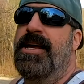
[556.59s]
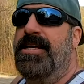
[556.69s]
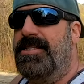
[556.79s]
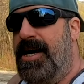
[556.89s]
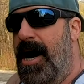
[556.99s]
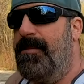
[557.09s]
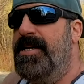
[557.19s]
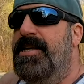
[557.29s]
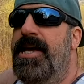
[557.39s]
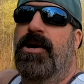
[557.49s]
is time
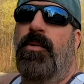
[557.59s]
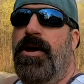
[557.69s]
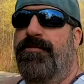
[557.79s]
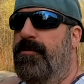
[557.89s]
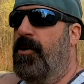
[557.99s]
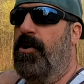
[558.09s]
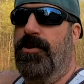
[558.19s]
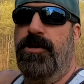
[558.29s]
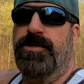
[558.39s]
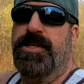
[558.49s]
I take away from all
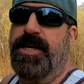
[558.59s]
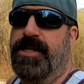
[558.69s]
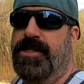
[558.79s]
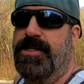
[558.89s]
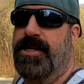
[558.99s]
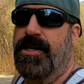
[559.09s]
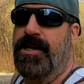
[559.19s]
those things.